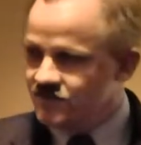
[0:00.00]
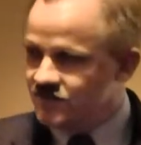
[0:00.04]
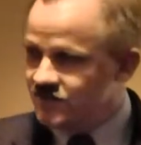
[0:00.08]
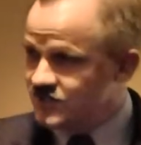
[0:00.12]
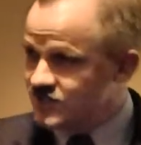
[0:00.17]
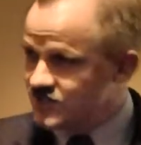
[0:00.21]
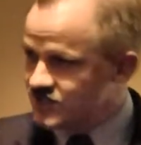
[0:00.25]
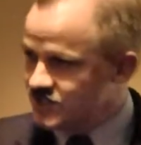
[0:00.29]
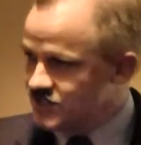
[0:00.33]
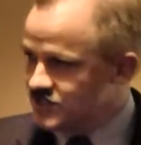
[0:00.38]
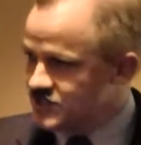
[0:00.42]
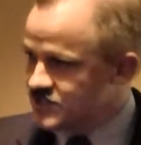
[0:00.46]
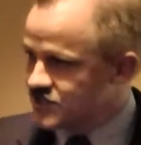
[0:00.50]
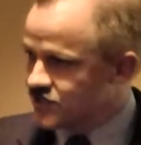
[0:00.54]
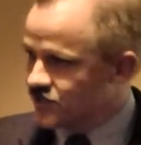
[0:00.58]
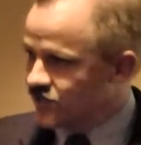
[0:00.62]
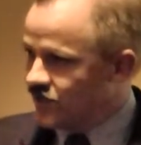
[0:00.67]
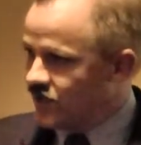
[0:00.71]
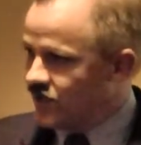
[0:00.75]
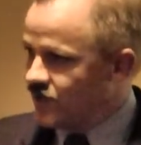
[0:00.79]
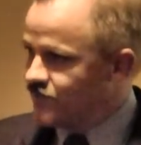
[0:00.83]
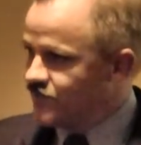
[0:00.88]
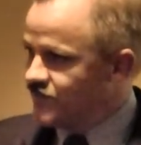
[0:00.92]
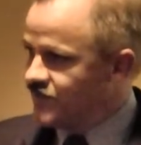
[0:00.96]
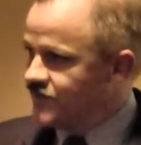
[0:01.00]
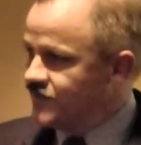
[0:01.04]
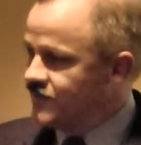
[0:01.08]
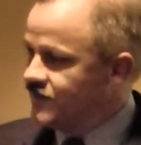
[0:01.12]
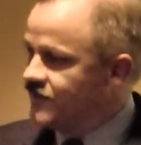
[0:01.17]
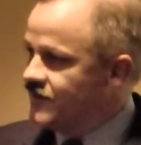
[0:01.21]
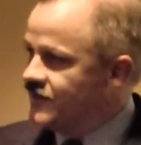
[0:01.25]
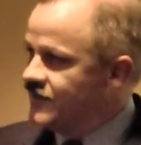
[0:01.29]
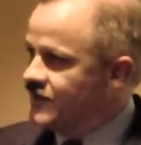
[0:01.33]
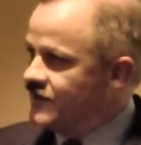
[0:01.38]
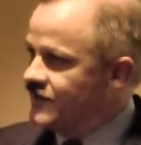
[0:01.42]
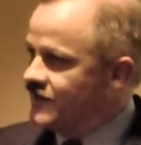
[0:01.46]
as she described it,
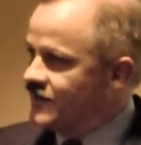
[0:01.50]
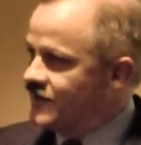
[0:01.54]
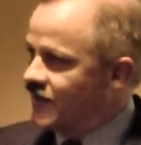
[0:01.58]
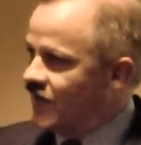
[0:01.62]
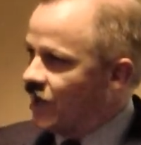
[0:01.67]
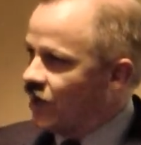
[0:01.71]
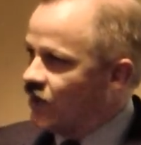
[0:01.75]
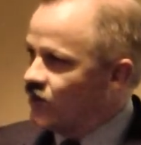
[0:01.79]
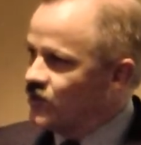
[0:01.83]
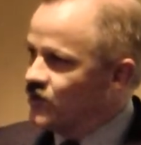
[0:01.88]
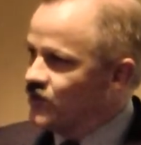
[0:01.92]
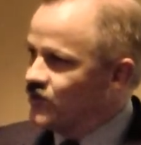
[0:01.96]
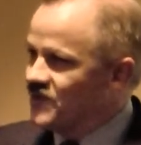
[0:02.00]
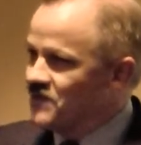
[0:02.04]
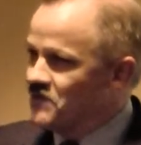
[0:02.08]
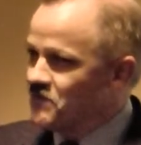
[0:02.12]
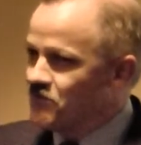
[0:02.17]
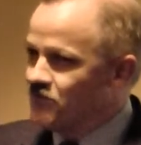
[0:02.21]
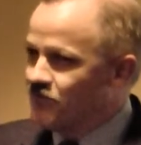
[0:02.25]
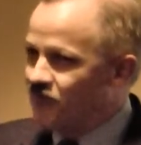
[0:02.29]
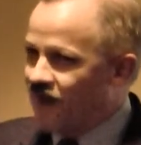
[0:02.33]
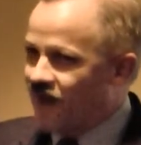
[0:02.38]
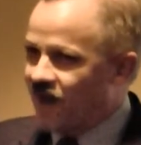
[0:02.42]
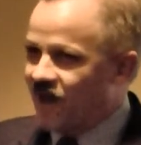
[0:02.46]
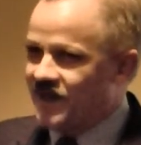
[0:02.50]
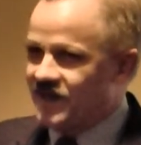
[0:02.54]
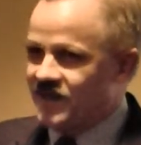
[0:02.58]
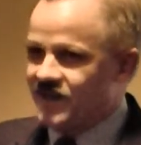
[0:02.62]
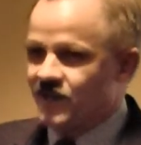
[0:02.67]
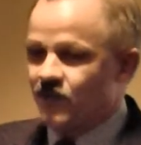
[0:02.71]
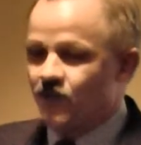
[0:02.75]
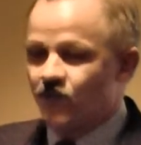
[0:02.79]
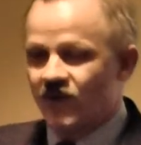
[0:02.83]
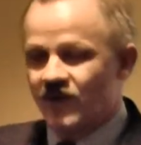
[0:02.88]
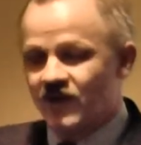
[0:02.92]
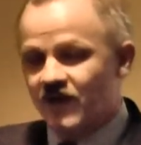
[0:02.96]
and how you
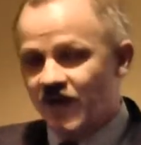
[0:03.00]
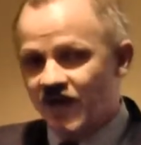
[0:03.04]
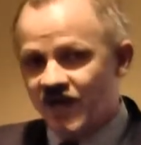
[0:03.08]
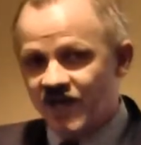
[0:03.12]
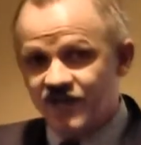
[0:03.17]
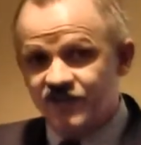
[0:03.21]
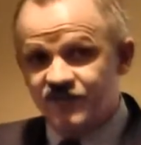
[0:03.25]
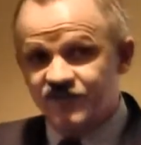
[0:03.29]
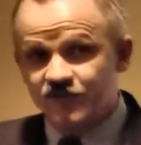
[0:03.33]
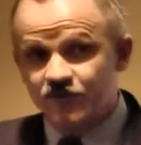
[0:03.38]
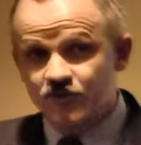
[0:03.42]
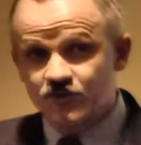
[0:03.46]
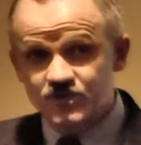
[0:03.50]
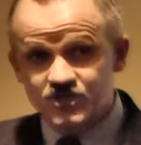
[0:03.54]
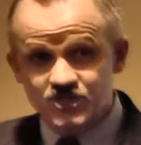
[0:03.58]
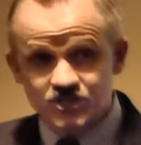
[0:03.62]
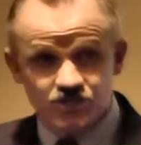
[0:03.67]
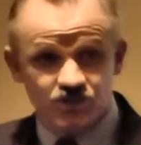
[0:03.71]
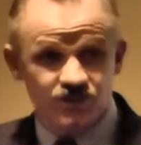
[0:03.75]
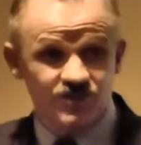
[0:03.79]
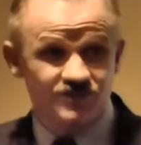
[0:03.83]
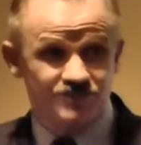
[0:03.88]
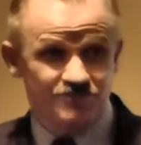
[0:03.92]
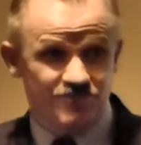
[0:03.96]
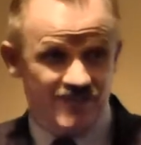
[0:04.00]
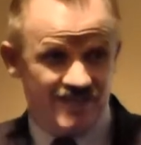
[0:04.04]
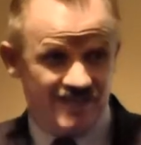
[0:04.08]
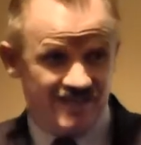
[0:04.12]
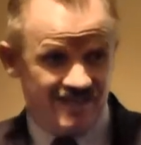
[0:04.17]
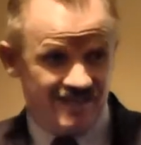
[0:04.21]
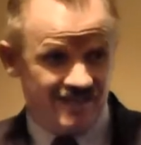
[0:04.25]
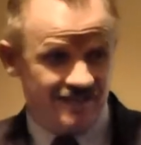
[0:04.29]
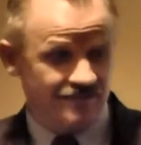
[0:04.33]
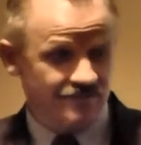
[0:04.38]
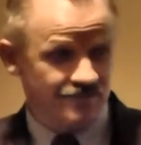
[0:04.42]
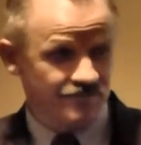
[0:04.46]
embody what ISO should
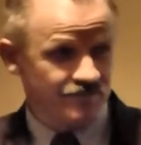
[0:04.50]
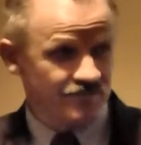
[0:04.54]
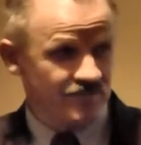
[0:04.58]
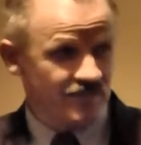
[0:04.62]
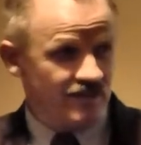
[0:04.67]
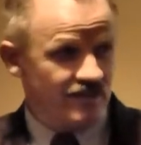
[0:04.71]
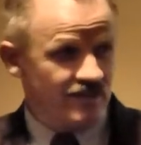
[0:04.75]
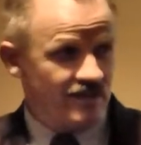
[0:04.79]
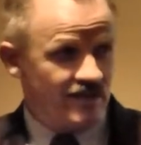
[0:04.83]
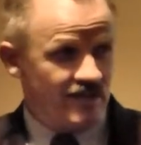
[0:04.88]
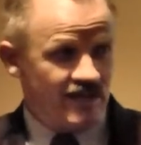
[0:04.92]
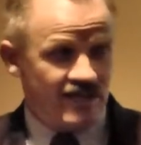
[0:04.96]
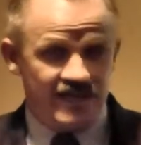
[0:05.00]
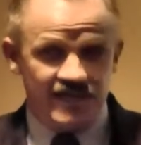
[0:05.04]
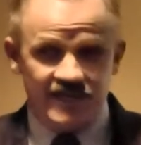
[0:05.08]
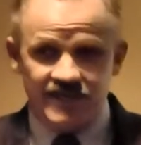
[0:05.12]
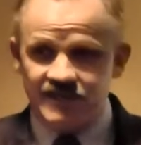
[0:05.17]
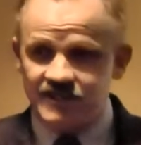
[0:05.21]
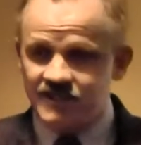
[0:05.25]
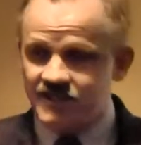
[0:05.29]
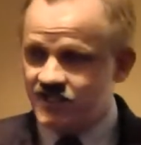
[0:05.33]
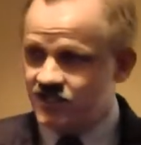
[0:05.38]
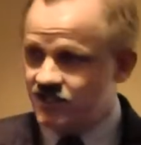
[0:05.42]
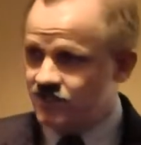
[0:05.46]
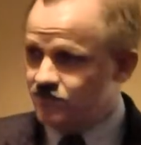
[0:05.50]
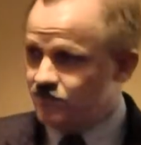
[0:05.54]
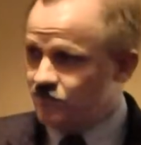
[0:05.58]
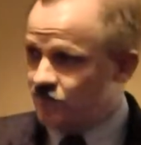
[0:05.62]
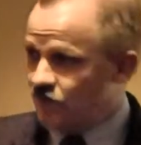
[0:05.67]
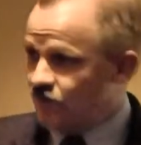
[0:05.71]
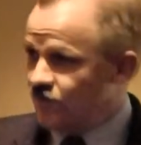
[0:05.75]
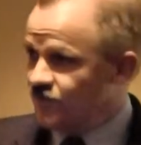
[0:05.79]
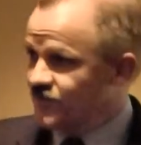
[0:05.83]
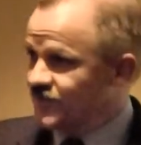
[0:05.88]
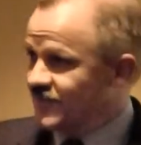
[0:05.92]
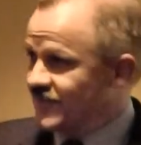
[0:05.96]
be, and in
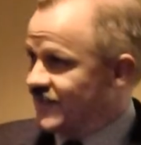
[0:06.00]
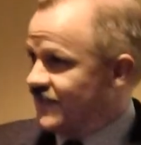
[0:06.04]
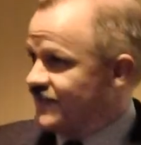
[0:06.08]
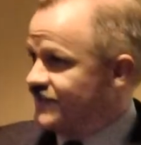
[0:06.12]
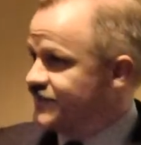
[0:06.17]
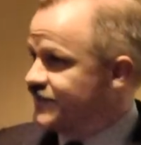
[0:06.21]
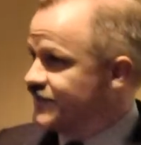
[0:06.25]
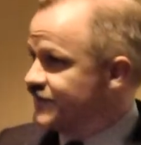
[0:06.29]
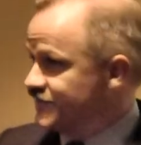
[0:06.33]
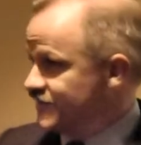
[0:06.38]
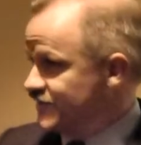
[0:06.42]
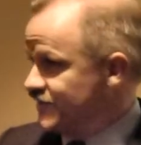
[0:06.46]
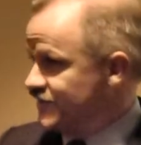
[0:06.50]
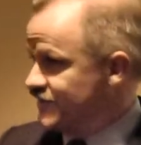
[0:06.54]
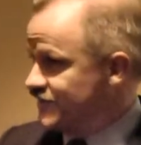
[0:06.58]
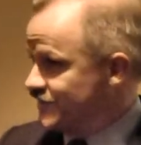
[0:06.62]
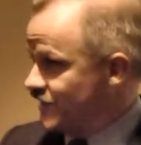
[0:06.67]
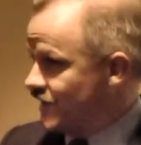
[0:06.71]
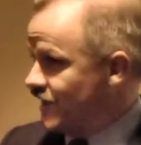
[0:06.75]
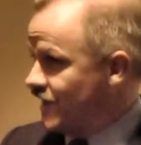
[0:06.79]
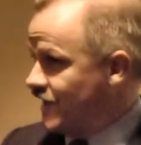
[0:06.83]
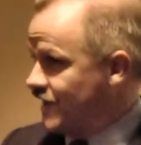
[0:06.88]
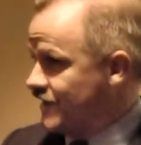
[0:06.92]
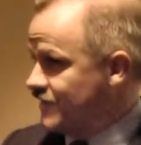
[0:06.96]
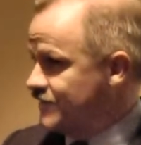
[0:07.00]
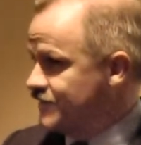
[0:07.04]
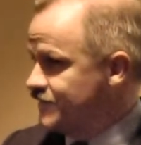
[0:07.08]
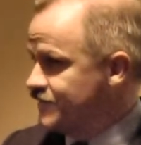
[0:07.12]
most cases is not.